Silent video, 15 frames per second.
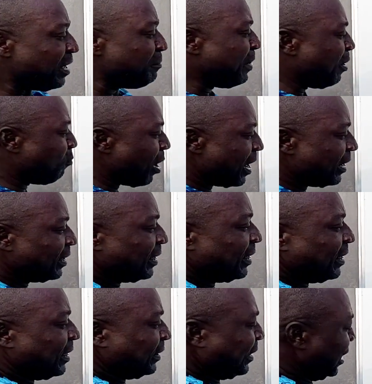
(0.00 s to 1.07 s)
Meanwhile,
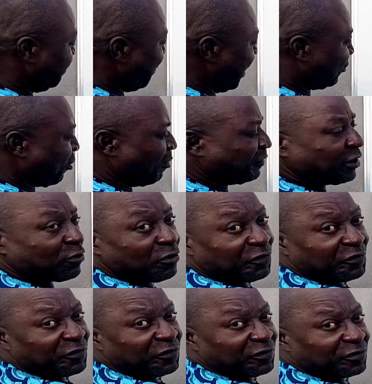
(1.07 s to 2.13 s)
this part of the
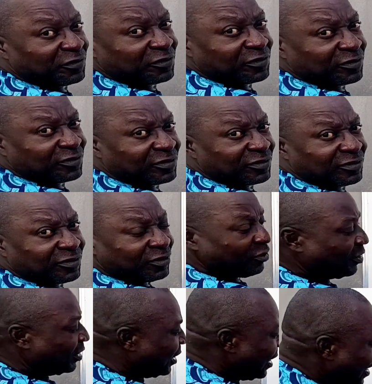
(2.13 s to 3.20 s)
roof
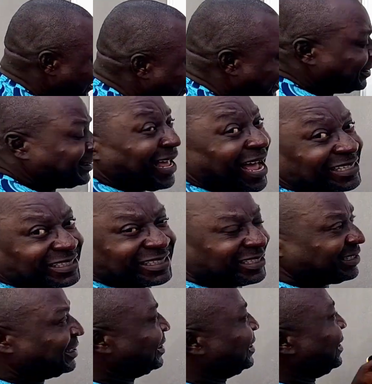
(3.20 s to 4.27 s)
is
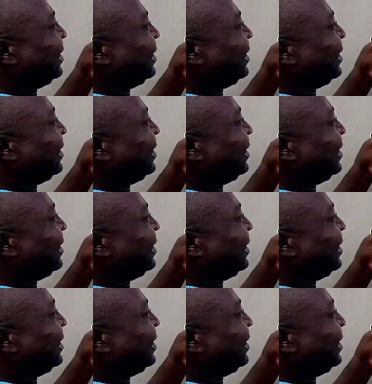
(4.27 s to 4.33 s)
detached.